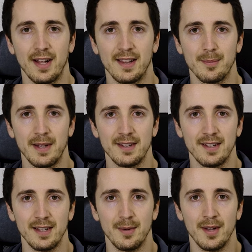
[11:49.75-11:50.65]
that's
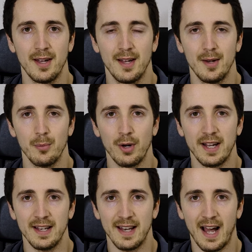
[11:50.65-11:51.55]
basically
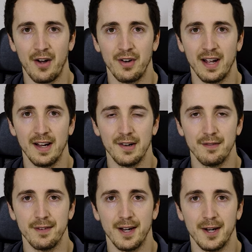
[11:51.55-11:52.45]
breaking down of